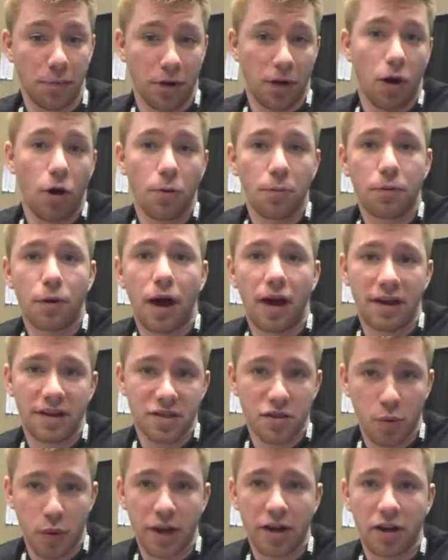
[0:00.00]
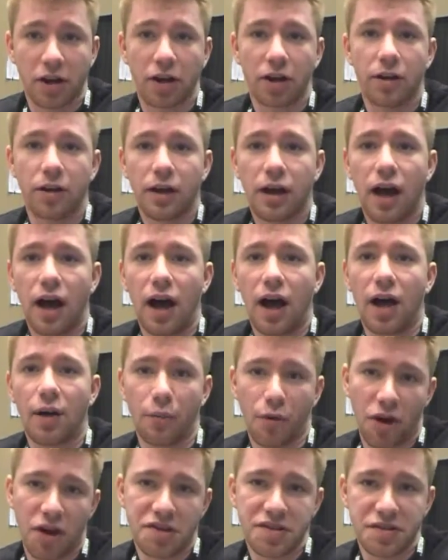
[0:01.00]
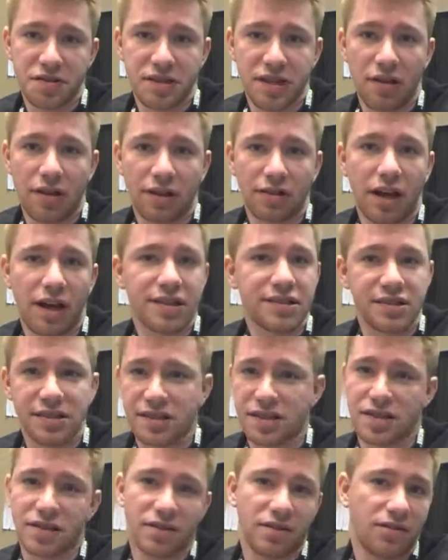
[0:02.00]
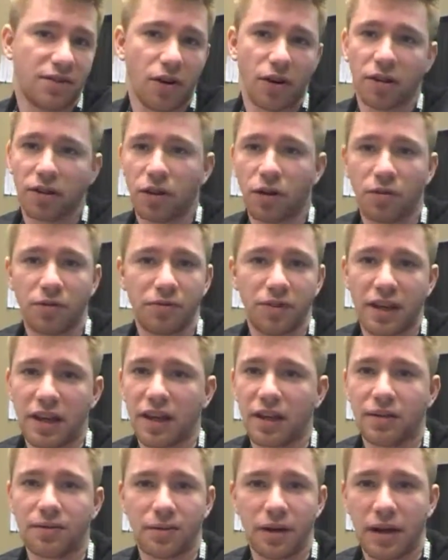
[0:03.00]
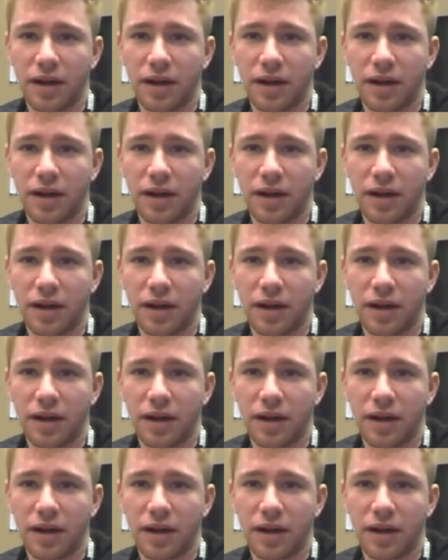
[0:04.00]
their own product quicker. We're also selling licenses at a very low fee,